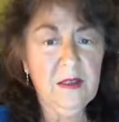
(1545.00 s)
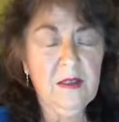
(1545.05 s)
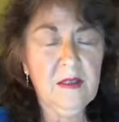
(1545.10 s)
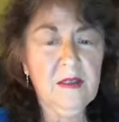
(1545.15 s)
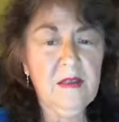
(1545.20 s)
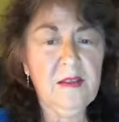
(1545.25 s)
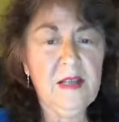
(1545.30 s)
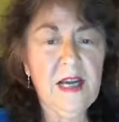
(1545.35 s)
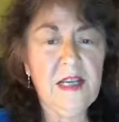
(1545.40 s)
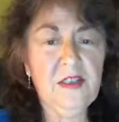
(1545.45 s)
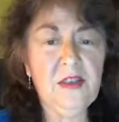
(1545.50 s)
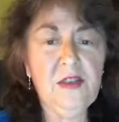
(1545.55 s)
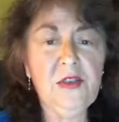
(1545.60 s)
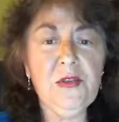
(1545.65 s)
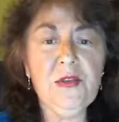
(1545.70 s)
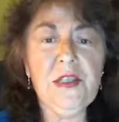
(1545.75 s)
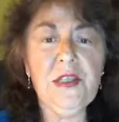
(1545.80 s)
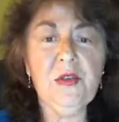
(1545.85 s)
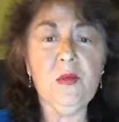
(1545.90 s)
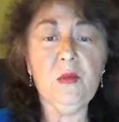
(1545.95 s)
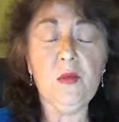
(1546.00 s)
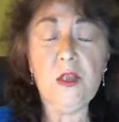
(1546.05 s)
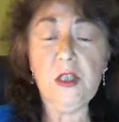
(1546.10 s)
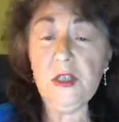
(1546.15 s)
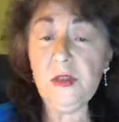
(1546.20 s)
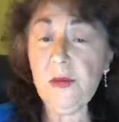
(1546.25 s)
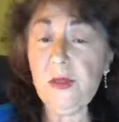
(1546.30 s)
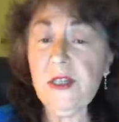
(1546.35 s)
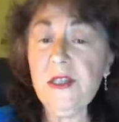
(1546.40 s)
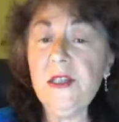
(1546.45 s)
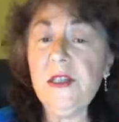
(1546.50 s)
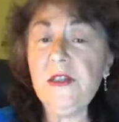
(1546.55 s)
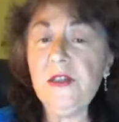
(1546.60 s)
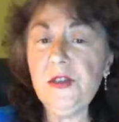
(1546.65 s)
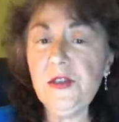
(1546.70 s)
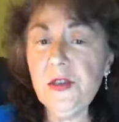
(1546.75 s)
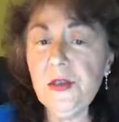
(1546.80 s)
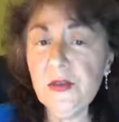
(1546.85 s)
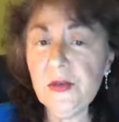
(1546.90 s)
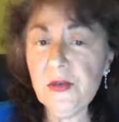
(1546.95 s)
that you can work with and
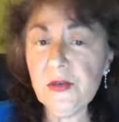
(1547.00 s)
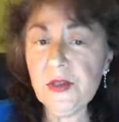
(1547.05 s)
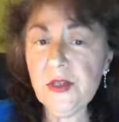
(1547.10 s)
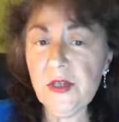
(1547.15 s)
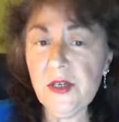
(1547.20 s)
use